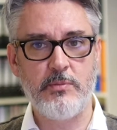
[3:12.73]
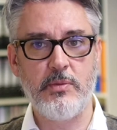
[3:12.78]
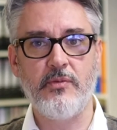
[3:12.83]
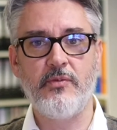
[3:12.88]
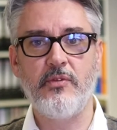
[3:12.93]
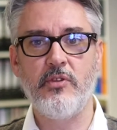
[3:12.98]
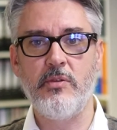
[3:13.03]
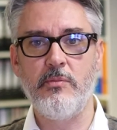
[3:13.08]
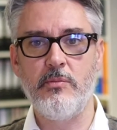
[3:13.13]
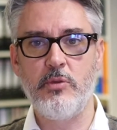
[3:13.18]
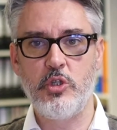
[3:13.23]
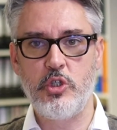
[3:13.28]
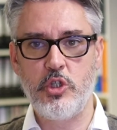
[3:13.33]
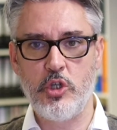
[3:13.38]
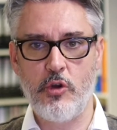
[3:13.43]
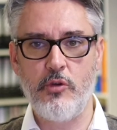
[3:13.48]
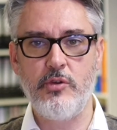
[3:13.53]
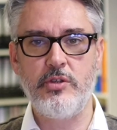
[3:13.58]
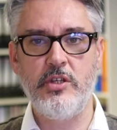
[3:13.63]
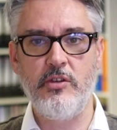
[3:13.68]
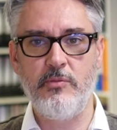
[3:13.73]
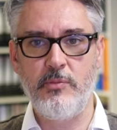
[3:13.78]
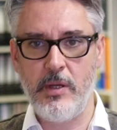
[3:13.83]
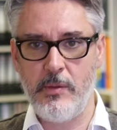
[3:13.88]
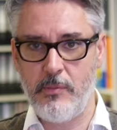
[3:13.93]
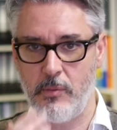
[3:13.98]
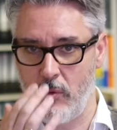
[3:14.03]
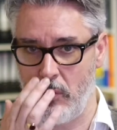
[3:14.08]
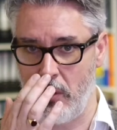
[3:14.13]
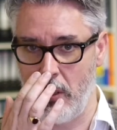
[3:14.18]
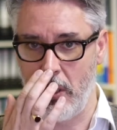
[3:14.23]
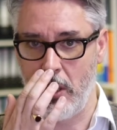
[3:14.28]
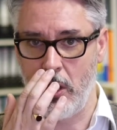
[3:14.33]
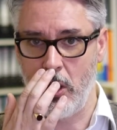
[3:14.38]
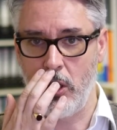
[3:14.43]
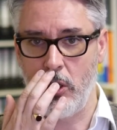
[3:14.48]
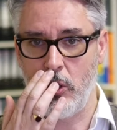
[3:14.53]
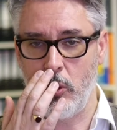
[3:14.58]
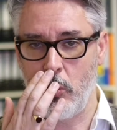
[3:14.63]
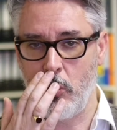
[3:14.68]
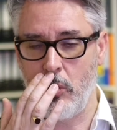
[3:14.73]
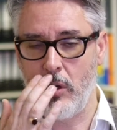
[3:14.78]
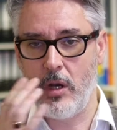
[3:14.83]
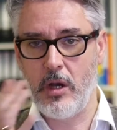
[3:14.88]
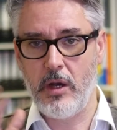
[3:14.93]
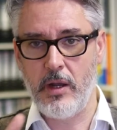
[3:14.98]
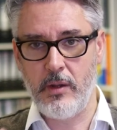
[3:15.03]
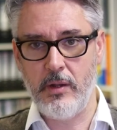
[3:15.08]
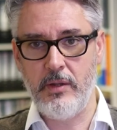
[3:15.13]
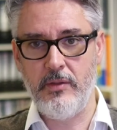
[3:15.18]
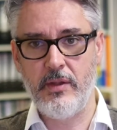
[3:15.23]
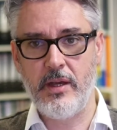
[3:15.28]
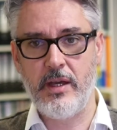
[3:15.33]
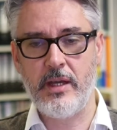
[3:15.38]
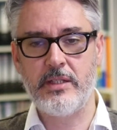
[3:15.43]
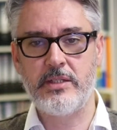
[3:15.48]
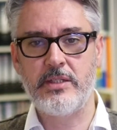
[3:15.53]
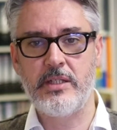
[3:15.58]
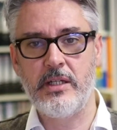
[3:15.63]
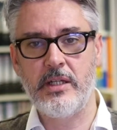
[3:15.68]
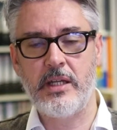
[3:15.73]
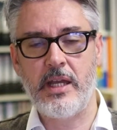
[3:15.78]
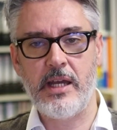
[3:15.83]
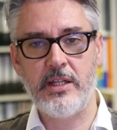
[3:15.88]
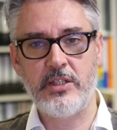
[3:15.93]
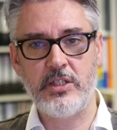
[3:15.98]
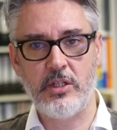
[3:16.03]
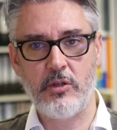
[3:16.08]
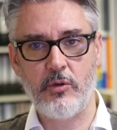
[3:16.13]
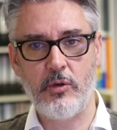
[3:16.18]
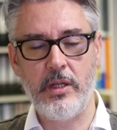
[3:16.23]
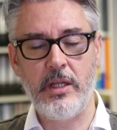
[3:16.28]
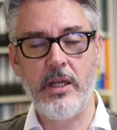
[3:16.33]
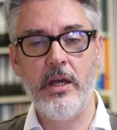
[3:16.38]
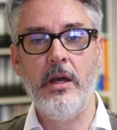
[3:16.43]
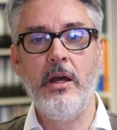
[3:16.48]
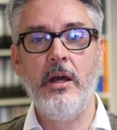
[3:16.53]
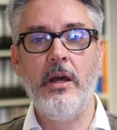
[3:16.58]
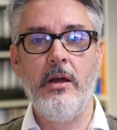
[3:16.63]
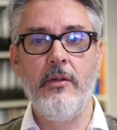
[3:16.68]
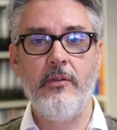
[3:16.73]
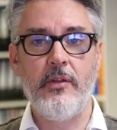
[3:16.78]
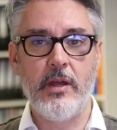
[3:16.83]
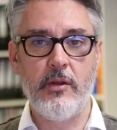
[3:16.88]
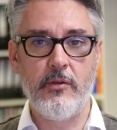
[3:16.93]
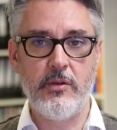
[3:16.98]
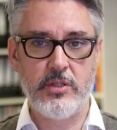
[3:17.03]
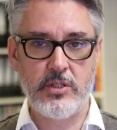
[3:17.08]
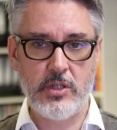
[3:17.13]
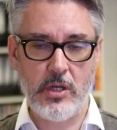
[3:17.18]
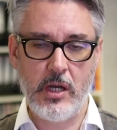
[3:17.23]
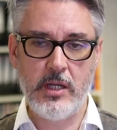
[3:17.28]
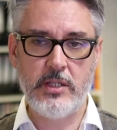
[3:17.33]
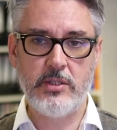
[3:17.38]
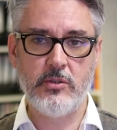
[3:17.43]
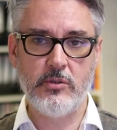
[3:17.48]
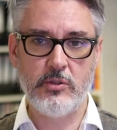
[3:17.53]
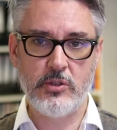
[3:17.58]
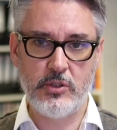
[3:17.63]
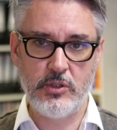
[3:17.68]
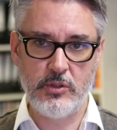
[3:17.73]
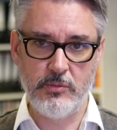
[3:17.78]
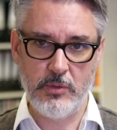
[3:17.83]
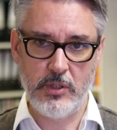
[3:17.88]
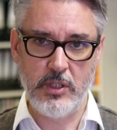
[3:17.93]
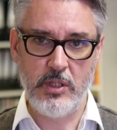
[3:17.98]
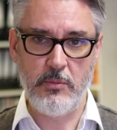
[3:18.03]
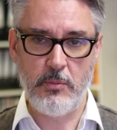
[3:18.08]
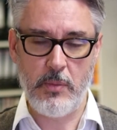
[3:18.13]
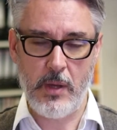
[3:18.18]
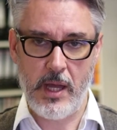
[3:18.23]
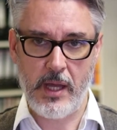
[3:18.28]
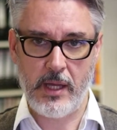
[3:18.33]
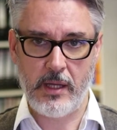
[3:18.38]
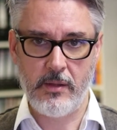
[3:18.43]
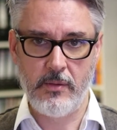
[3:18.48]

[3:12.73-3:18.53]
but for the majority of people who are in that category, they are entitled to money back.